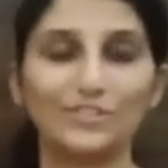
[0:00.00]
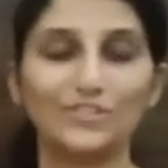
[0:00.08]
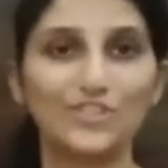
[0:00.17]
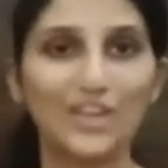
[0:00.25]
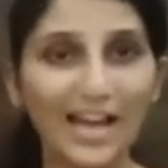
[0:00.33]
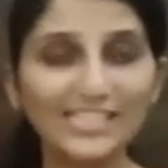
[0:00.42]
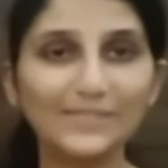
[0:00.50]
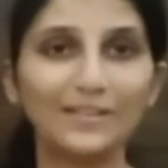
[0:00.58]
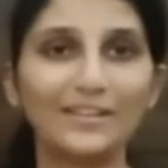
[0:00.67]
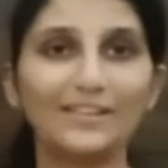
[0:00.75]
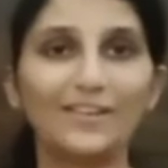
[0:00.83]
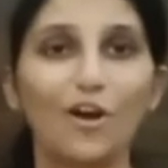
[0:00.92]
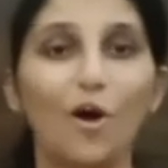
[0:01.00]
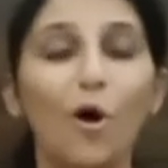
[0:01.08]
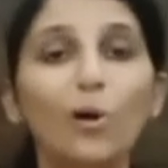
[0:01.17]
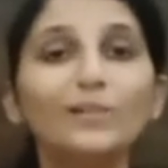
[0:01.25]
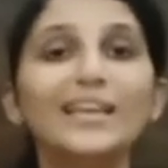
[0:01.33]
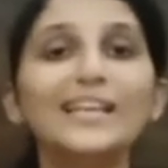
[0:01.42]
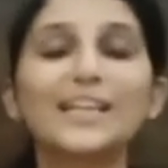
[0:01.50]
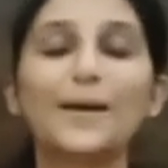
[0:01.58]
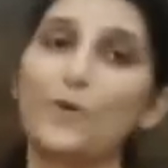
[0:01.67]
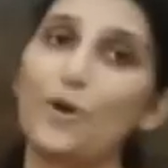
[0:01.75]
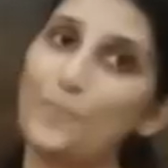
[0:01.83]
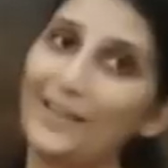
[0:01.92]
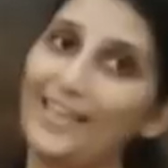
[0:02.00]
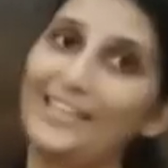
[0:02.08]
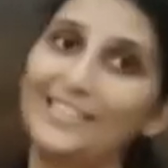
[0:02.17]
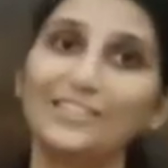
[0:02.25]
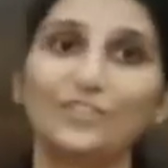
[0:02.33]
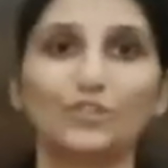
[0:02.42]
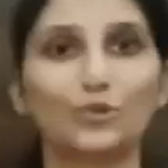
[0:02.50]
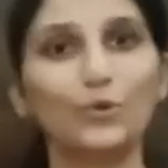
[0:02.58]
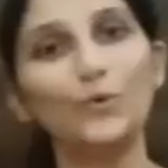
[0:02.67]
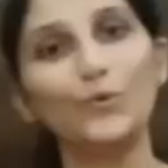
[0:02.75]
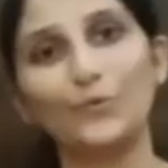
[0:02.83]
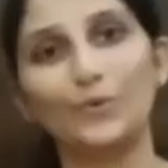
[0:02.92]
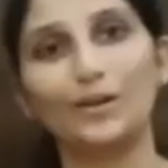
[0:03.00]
jasmine, all these are propagated through